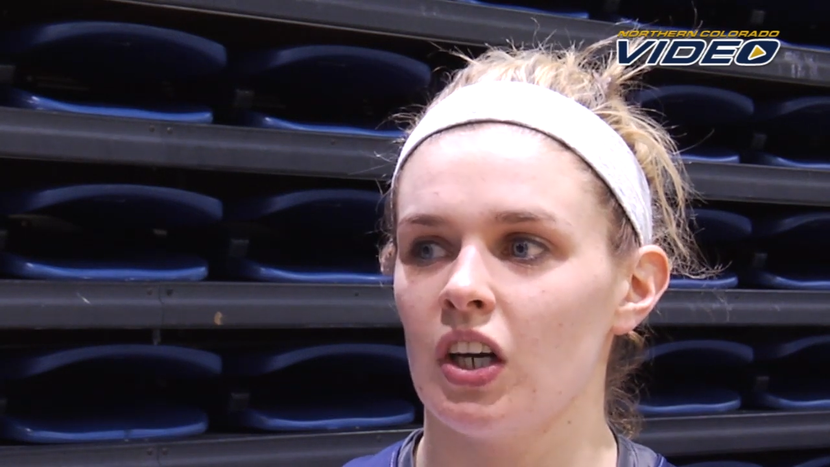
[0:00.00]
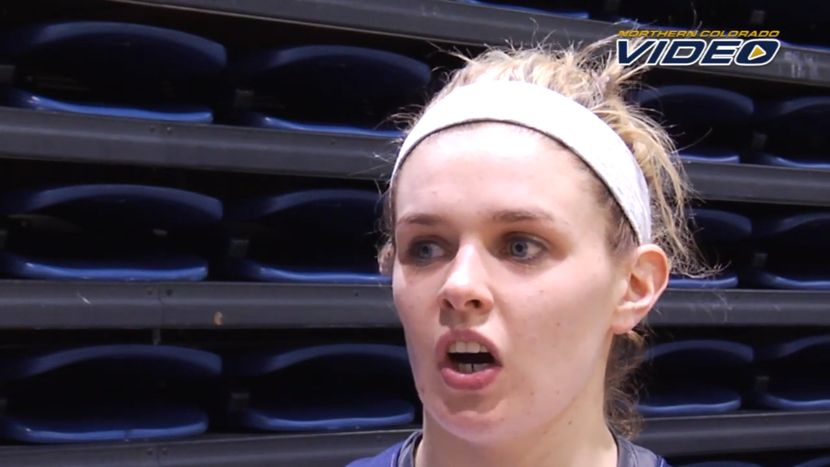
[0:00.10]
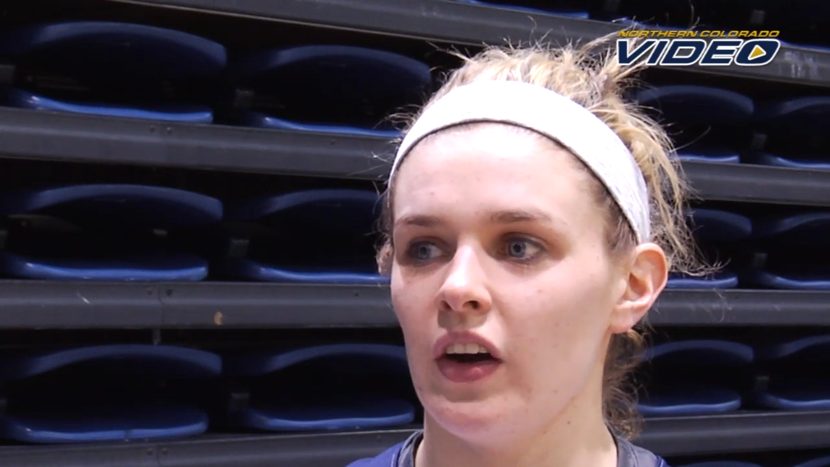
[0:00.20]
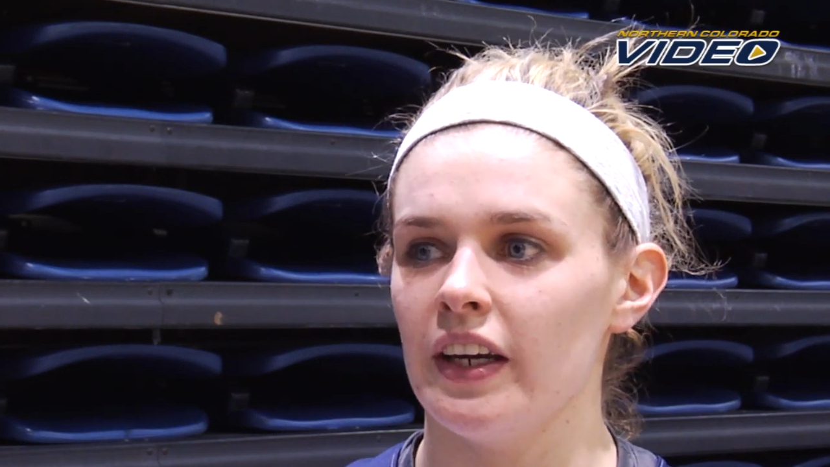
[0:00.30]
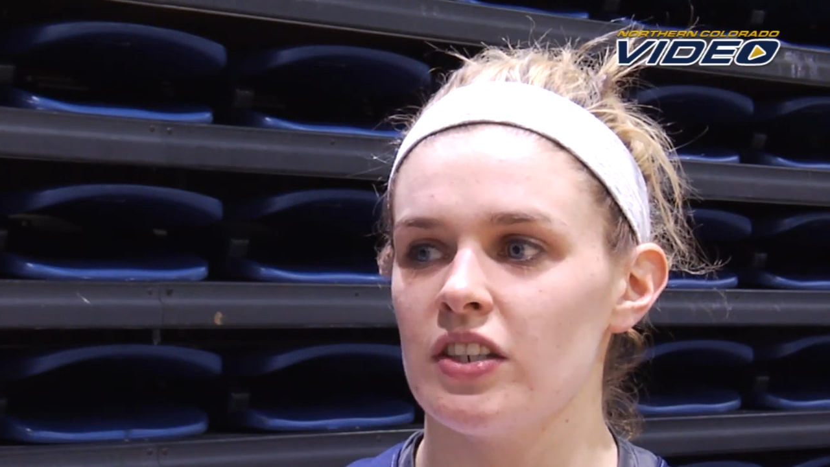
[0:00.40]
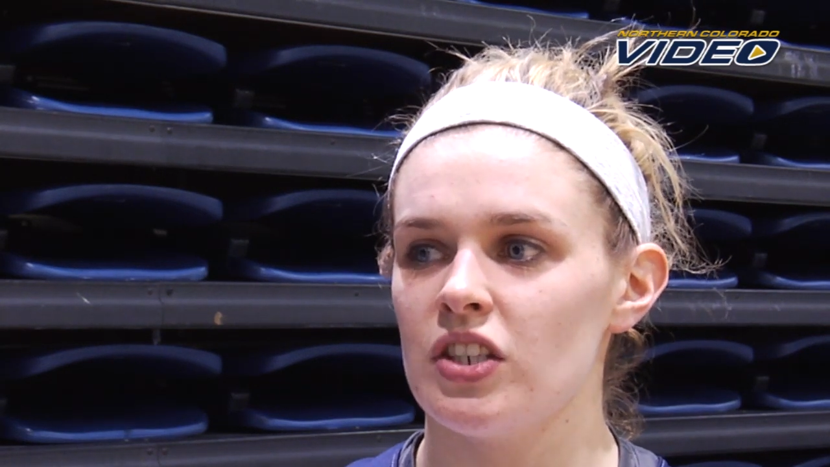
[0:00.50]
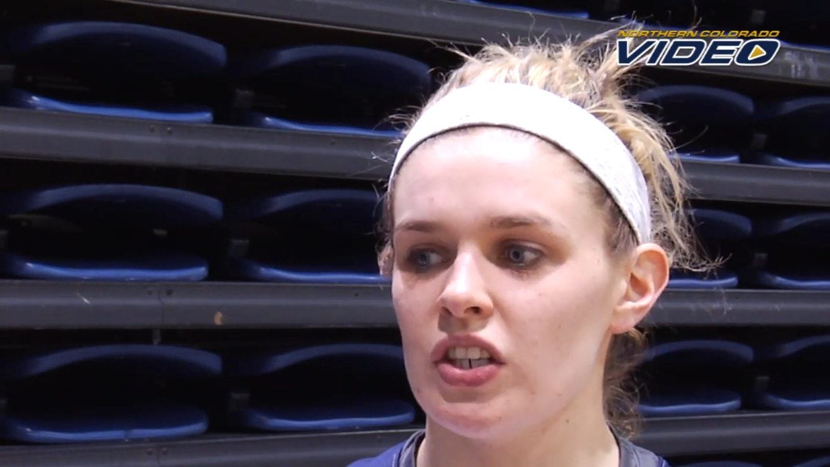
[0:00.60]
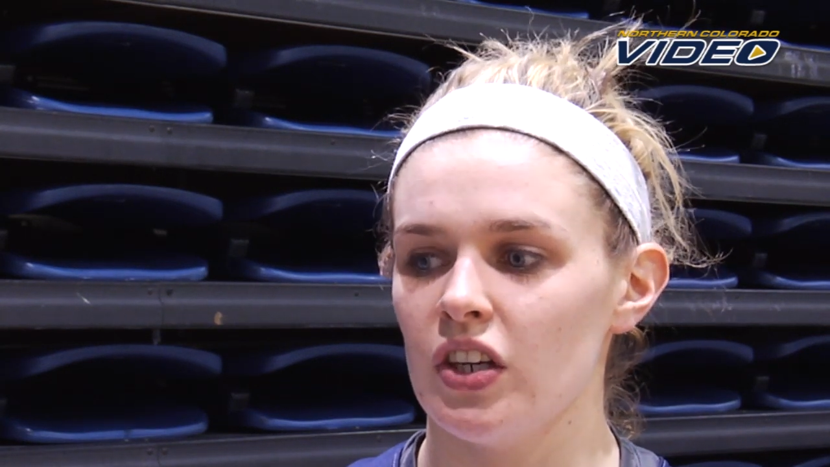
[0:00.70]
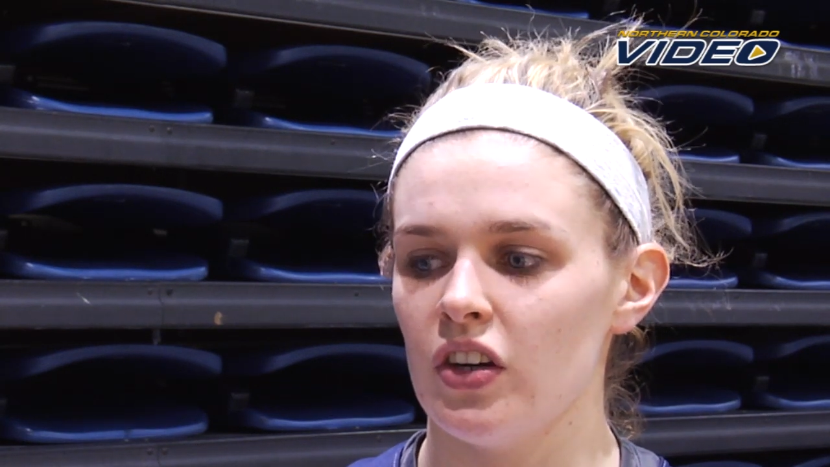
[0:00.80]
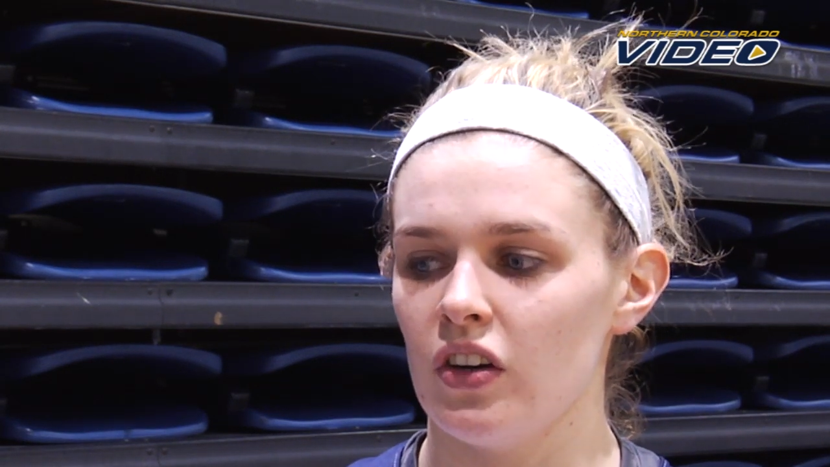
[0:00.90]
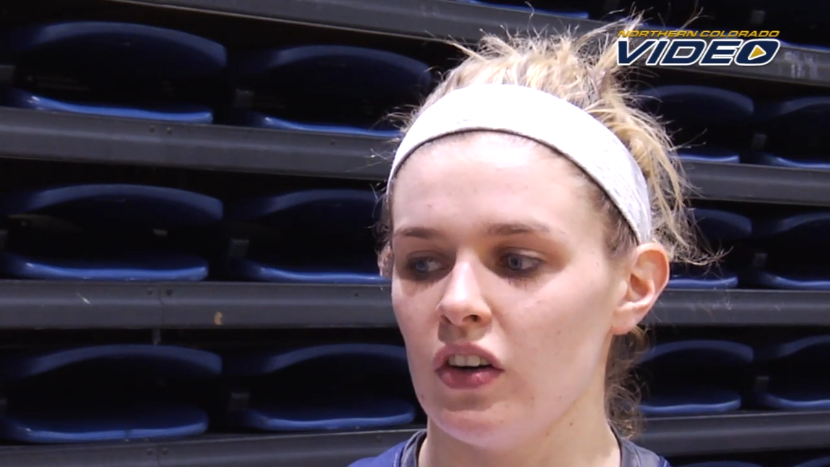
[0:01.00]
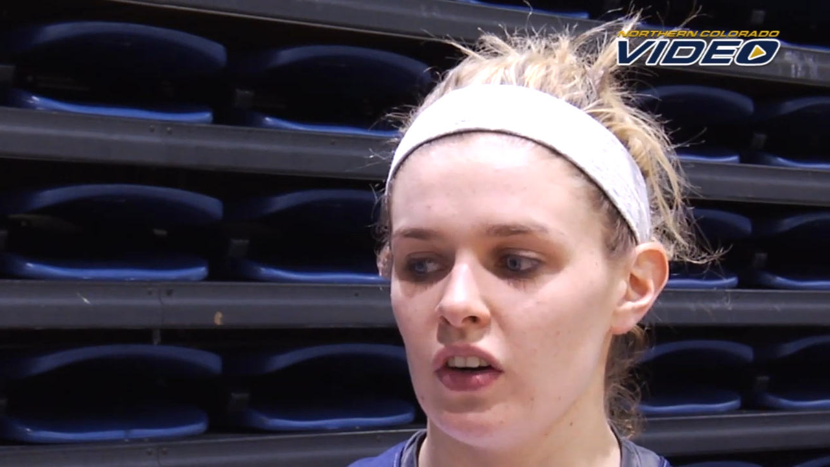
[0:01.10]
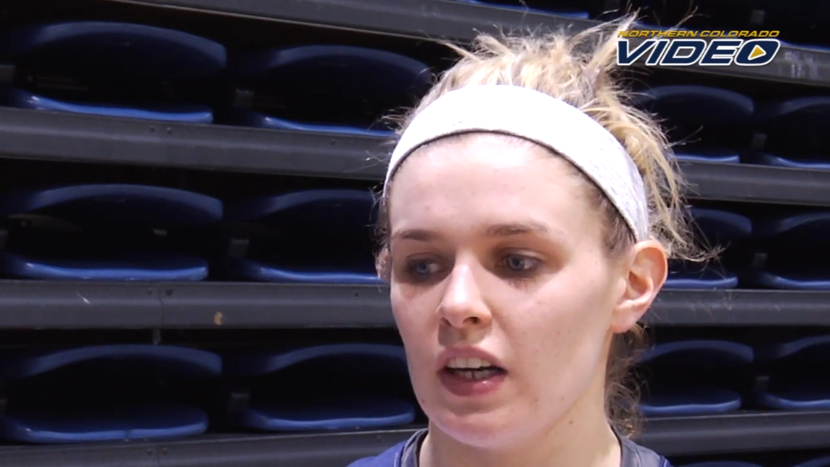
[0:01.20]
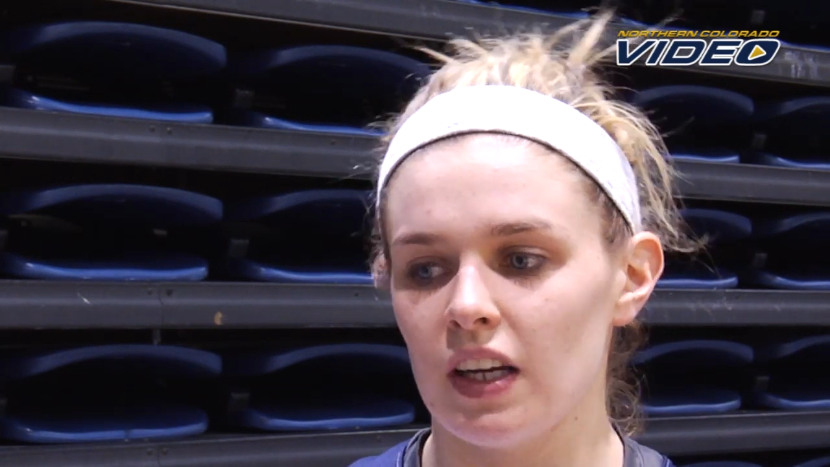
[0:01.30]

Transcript: going to,